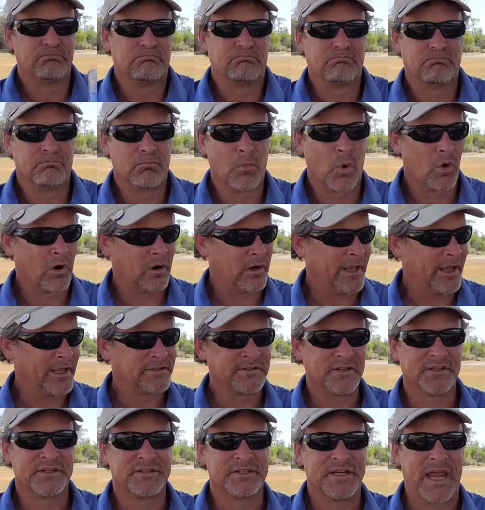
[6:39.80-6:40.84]
more or less
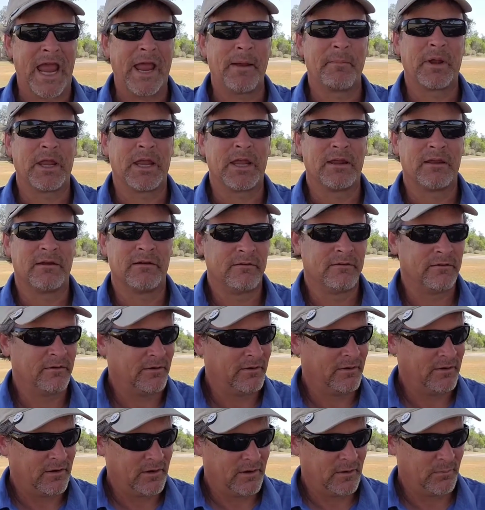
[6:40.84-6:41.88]
a chamois.
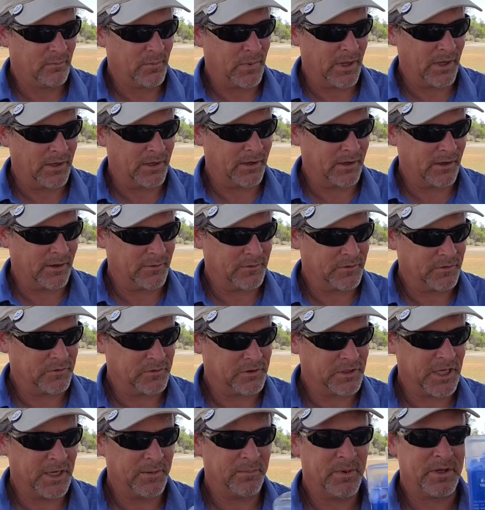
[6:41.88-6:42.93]
But you
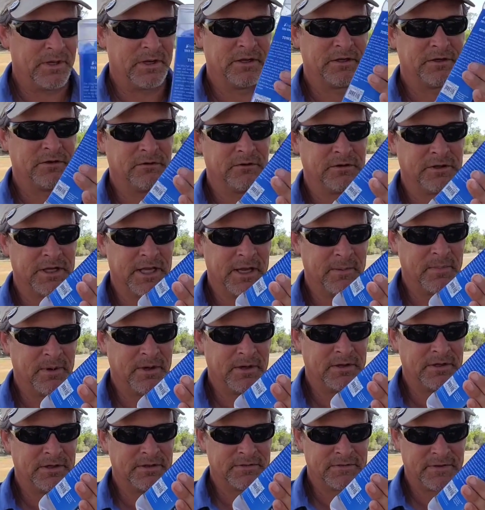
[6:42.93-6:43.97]
can keep it in
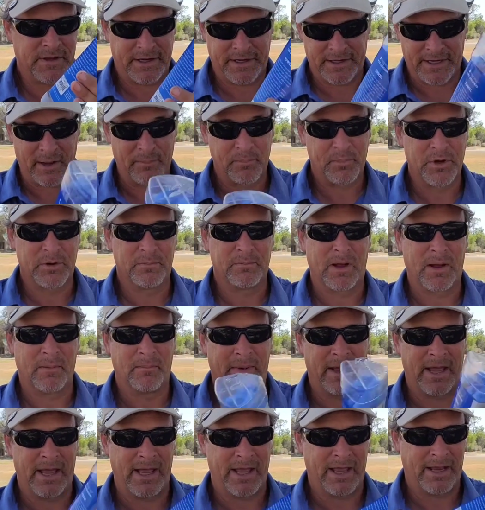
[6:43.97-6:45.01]
this thing, and I put it in my
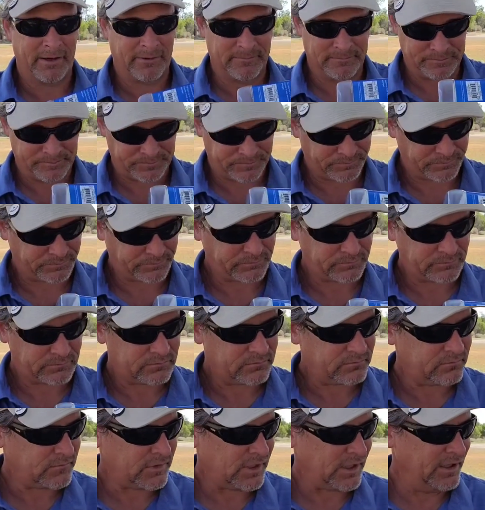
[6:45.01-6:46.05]
bag,
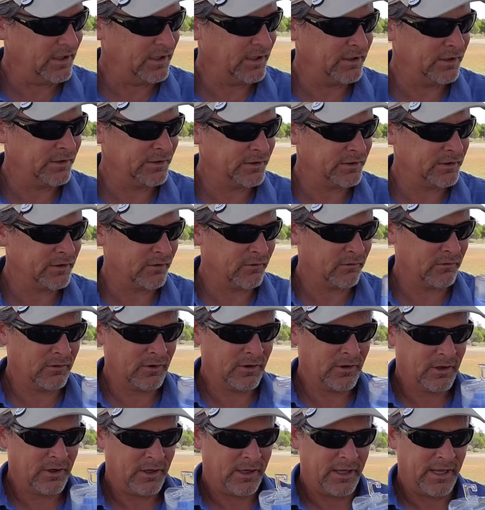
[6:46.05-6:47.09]
you know,
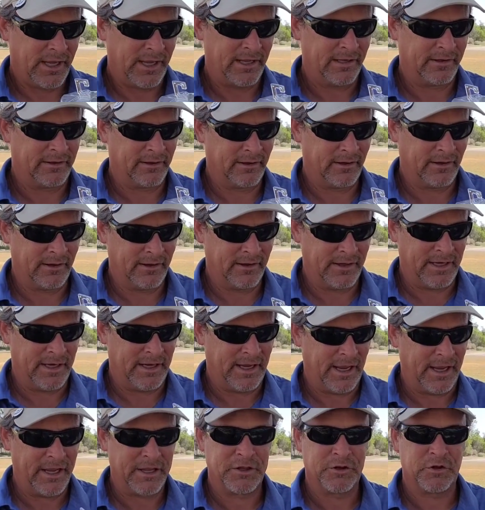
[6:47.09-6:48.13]
and
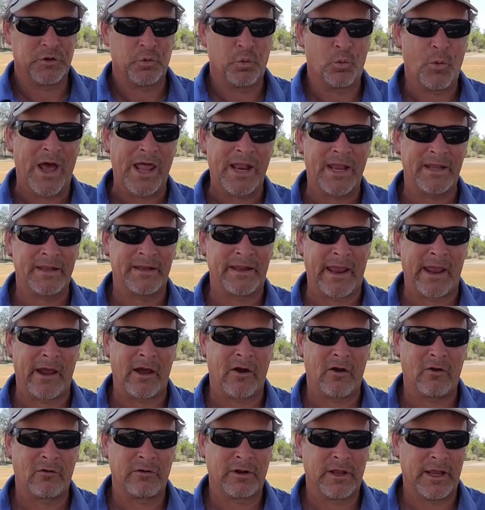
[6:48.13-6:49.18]
you wet it
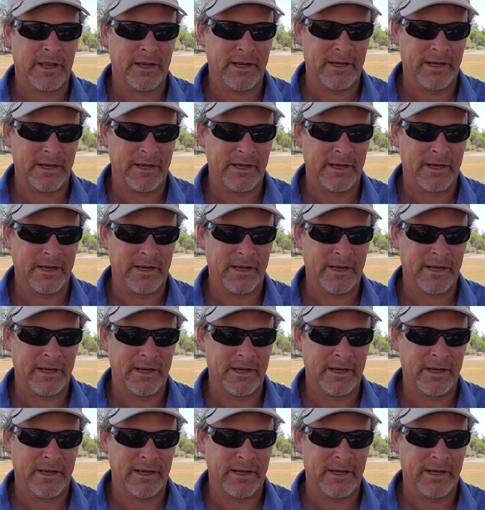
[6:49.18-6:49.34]
down, and